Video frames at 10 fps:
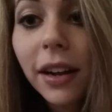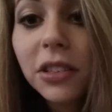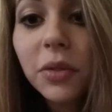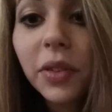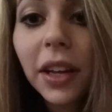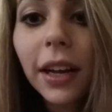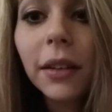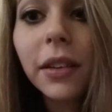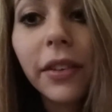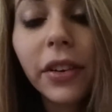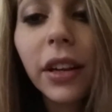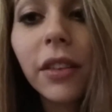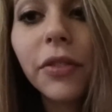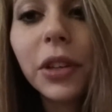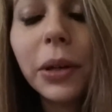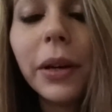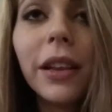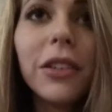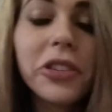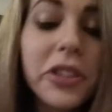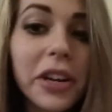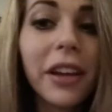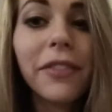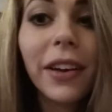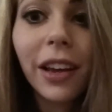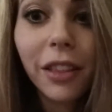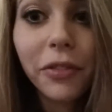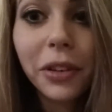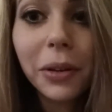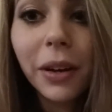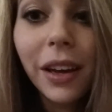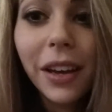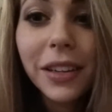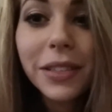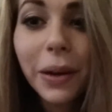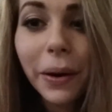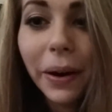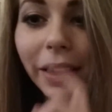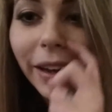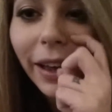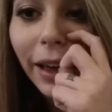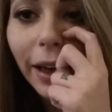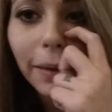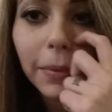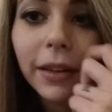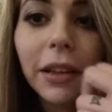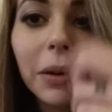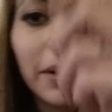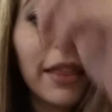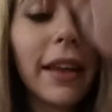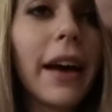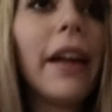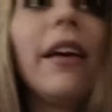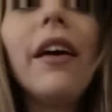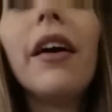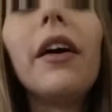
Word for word: I just feel like I'll never get the flu, and then sure enough, I get the flu. So I've been dealing with that.